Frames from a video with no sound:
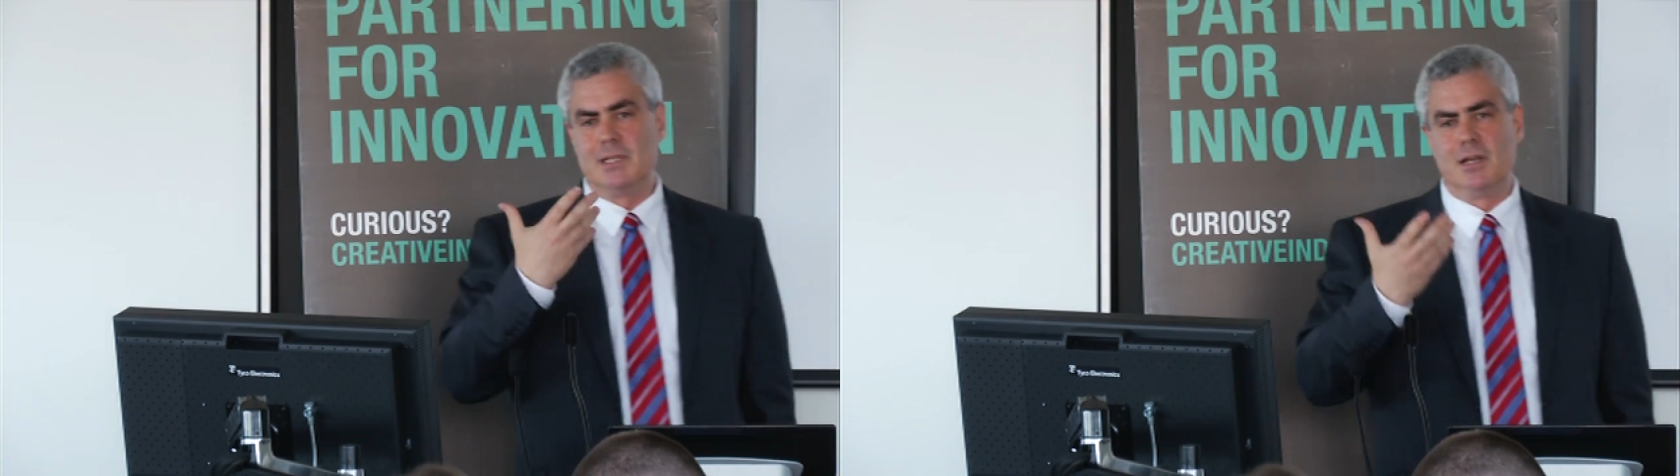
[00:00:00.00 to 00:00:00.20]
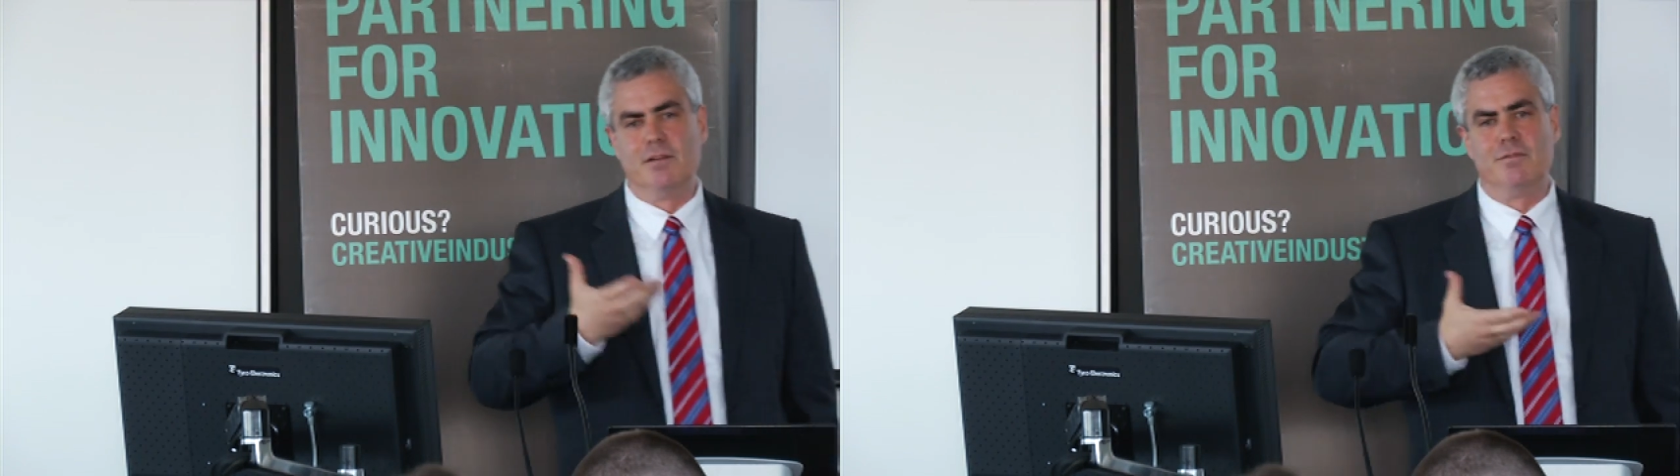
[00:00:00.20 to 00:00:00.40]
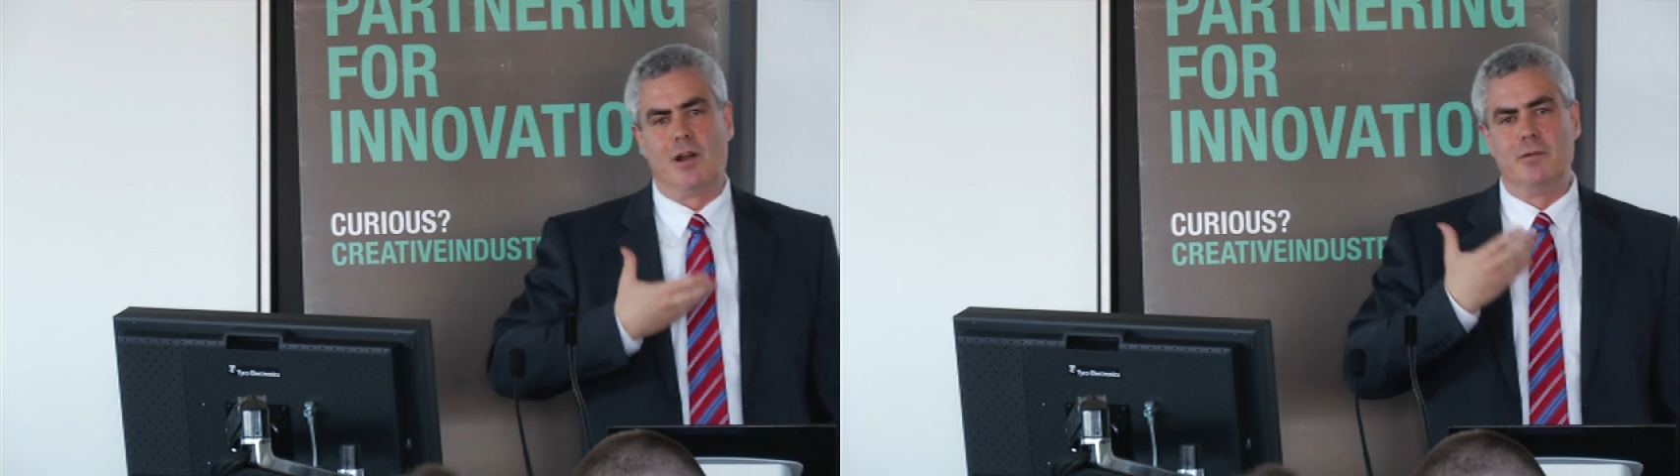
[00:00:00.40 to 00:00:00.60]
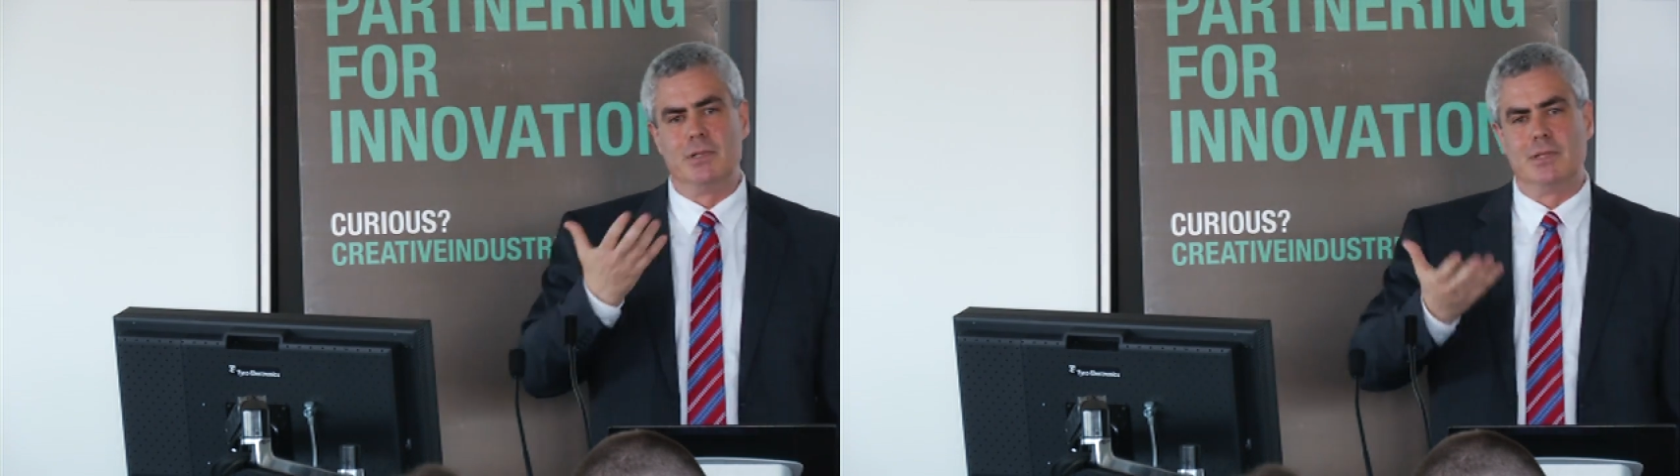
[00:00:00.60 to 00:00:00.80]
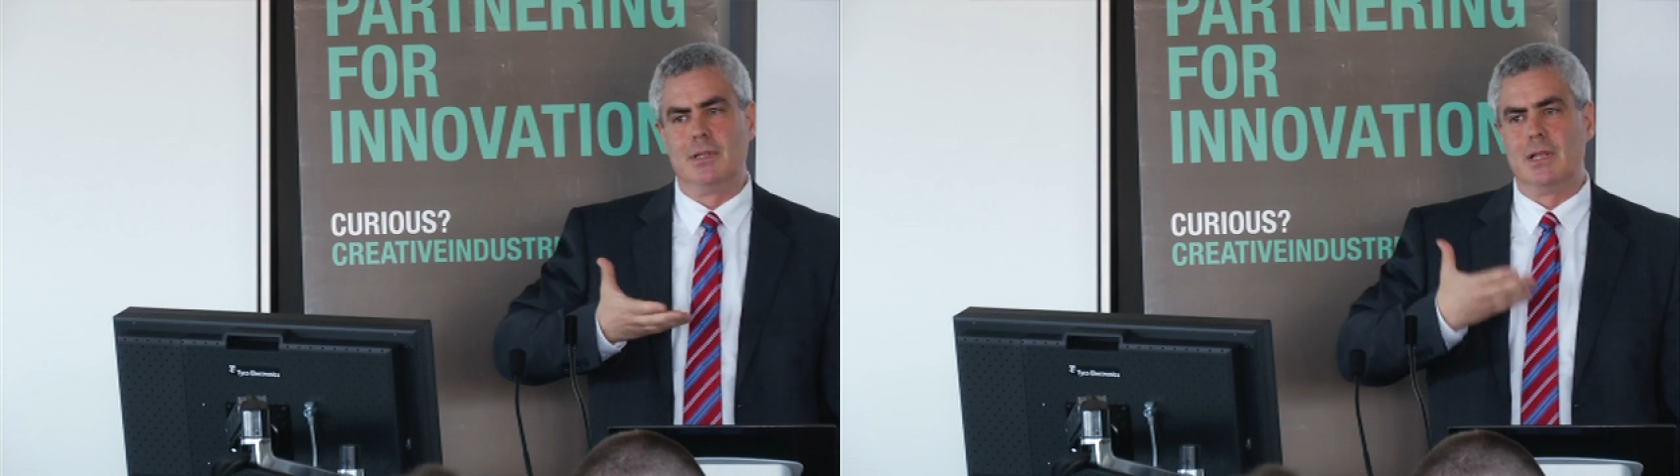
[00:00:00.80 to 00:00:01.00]
see an
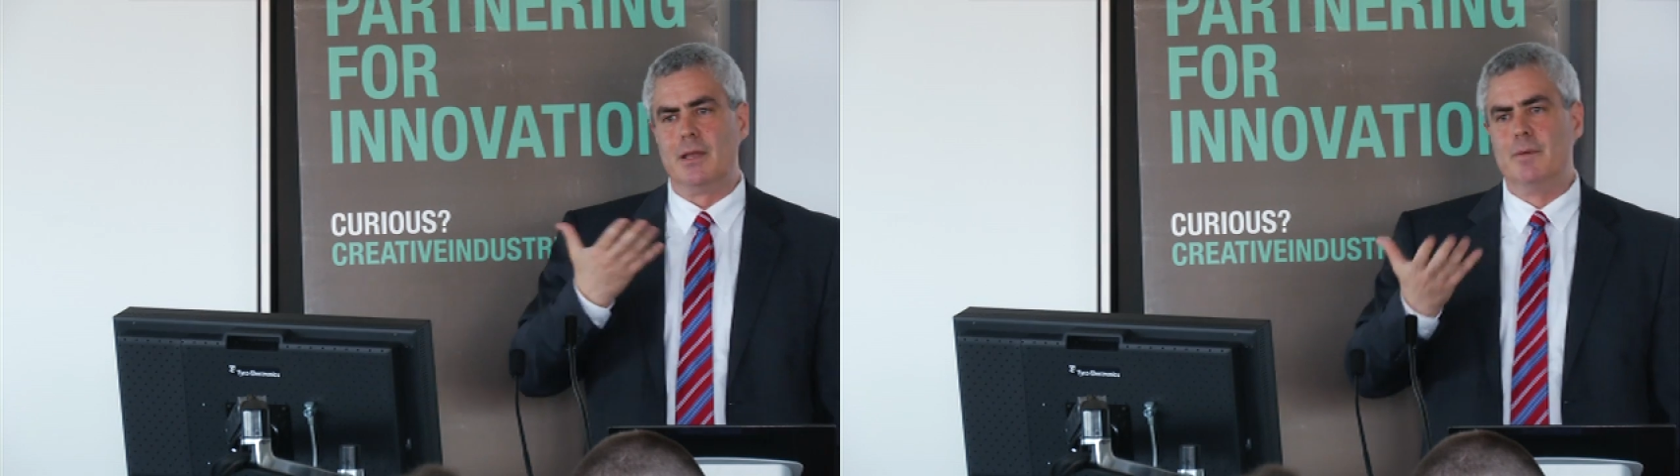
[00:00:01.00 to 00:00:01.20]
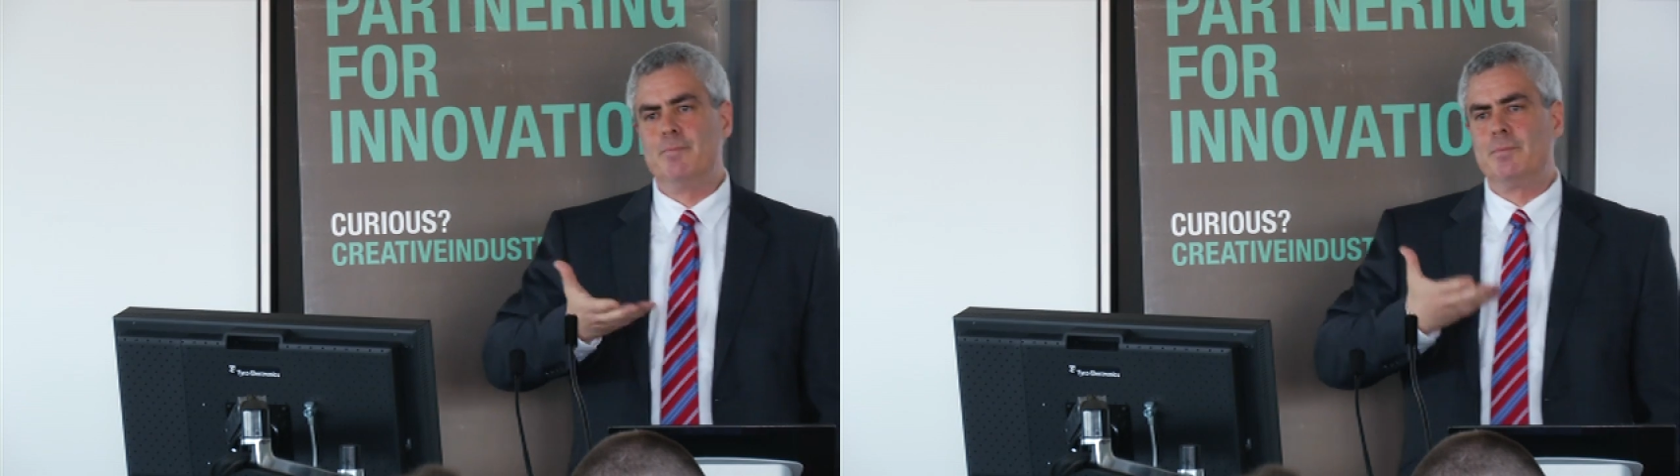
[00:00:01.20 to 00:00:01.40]
environment that they